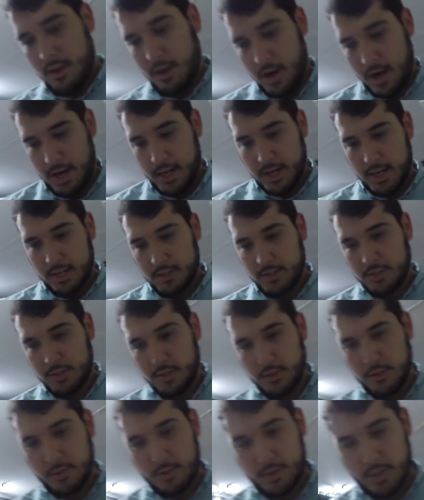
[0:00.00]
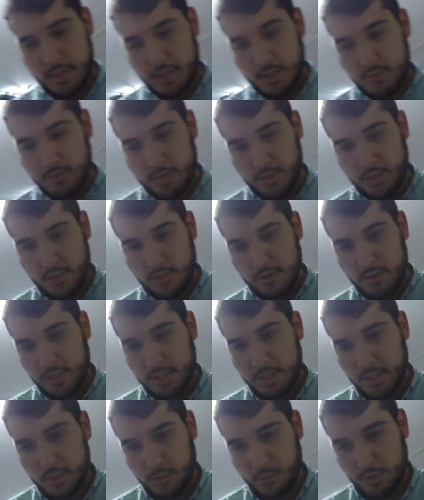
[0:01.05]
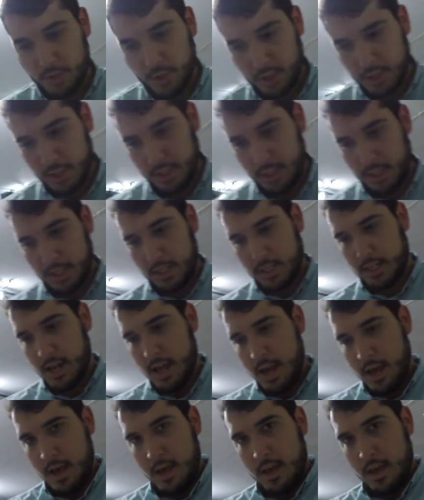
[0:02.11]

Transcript: All right guys, so here we go. This is what you're going to get.